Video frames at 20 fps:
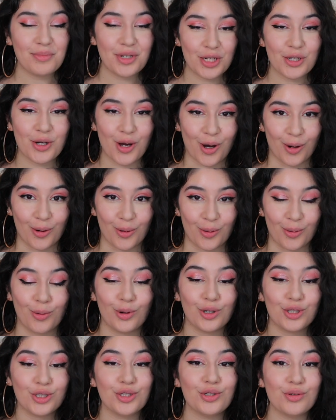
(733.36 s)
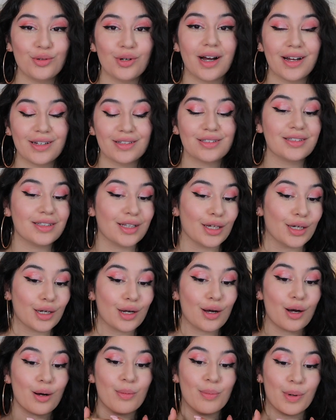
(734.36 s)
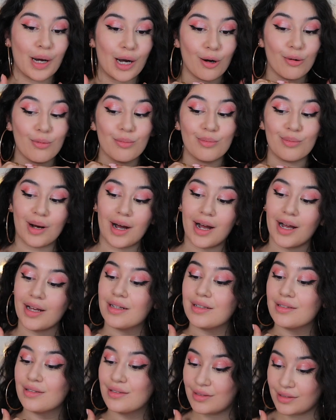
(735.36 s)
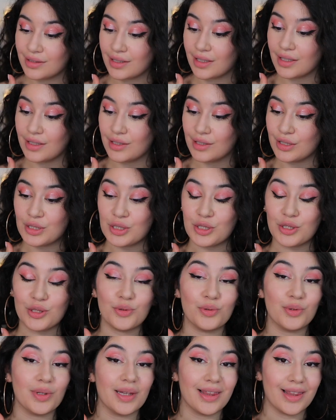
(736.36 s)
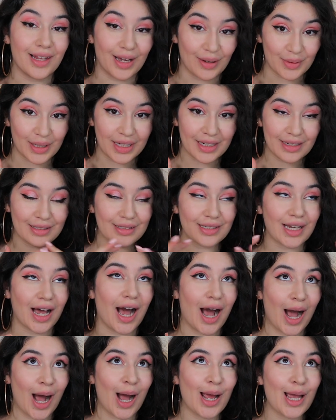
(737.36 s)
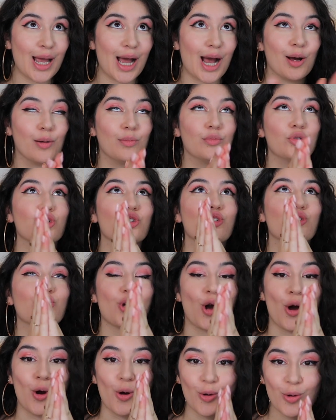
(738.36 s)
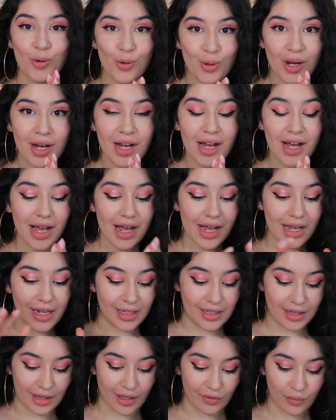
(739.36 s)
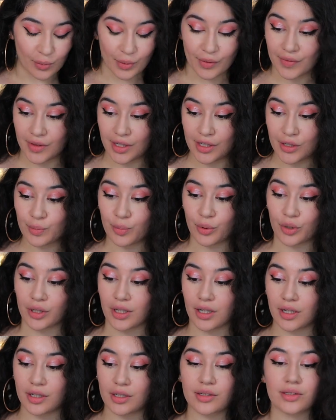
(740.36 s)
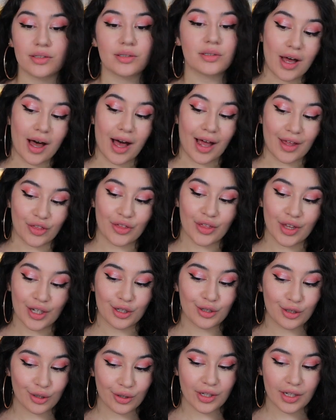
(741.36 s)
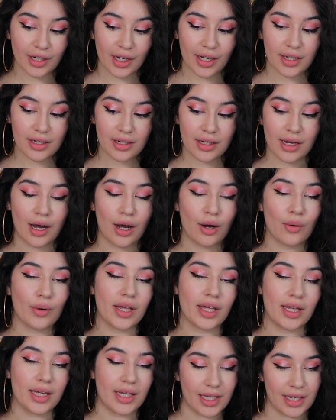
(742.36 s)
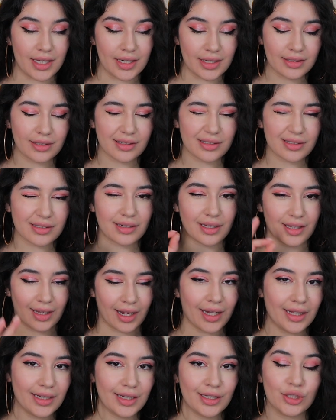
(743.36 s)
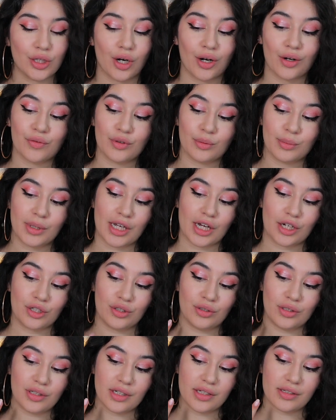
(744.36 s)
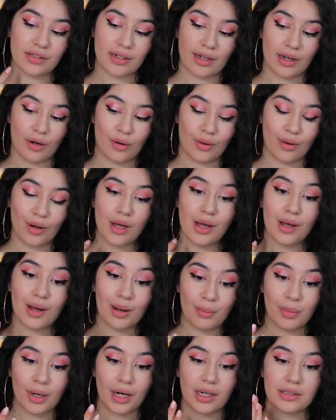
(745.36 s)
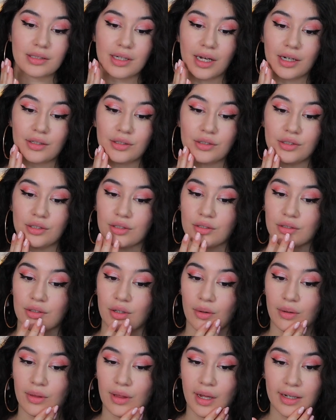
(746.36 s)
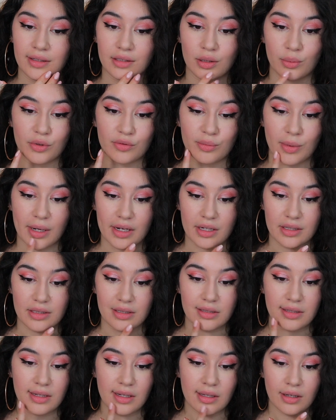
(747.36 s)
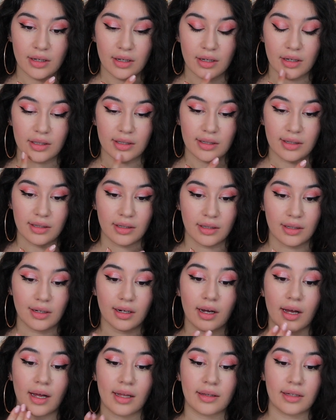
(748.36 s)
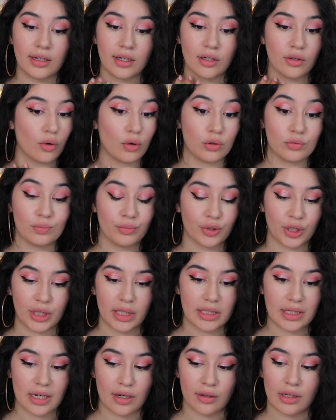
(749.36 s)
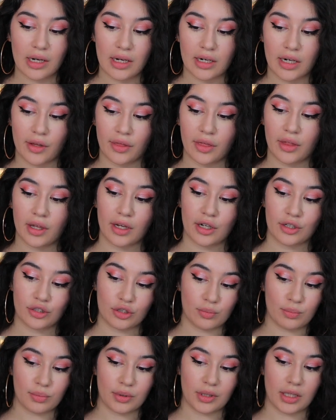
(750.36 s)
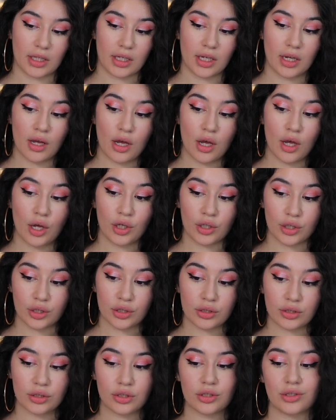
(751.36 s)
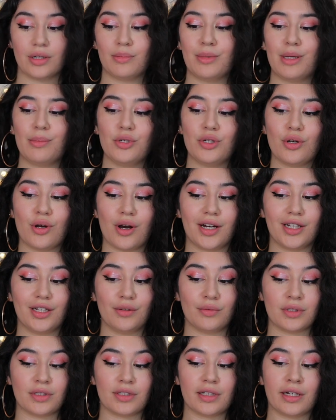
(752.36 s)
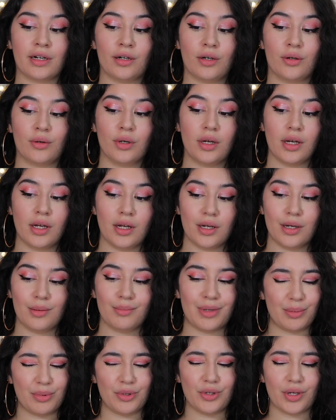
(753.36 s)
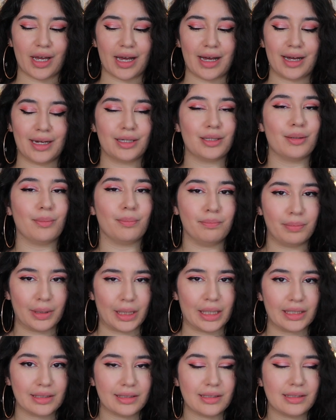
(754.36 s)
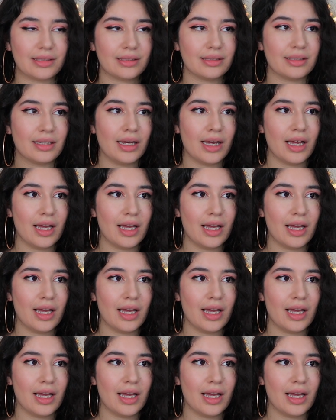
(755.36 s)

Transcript: me know, what do you guys think about my skin? Do you love it? I am so in love with these products. I think looking at it now, it is slightly dark for me, as you can tell, but I could just go lighter with my concealer here and then I'll bring it down and I think I should be good. And maybe you can't even tell, maybe you can, but